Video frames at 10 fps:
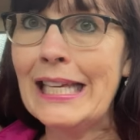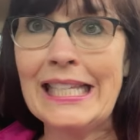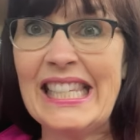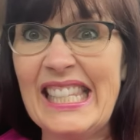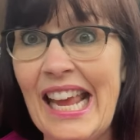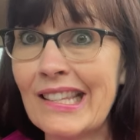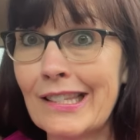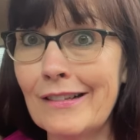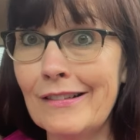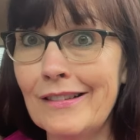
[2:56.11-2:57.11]

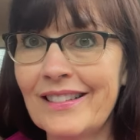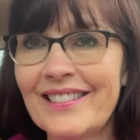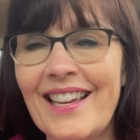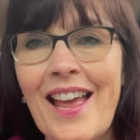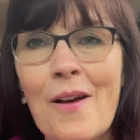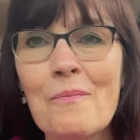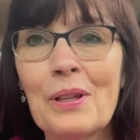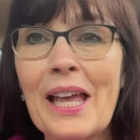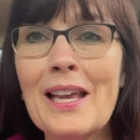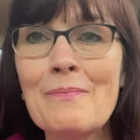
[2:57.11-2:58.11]
Cecil,
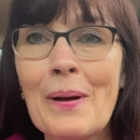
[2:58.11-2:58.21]
played